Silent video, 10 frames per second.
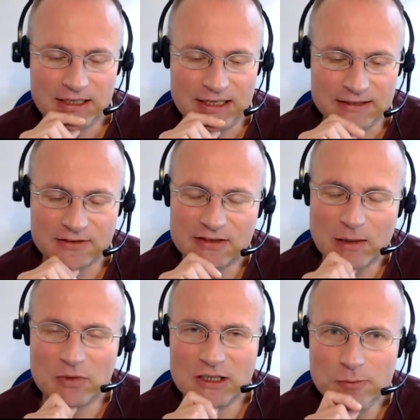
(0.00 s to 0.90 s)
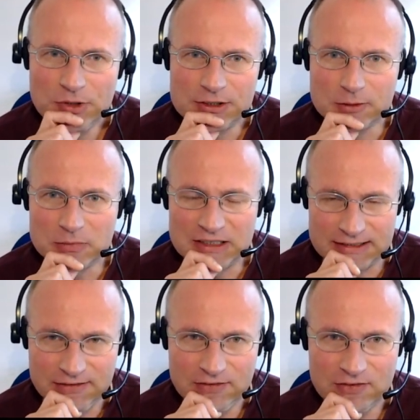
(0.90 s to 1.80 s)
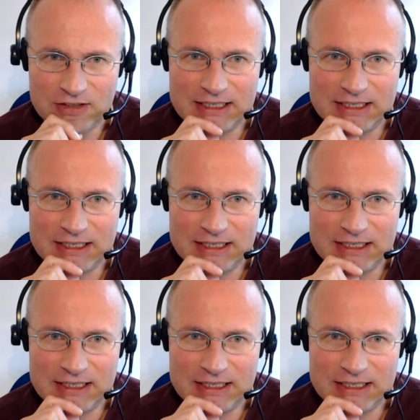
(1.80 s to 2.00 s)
And subliminal means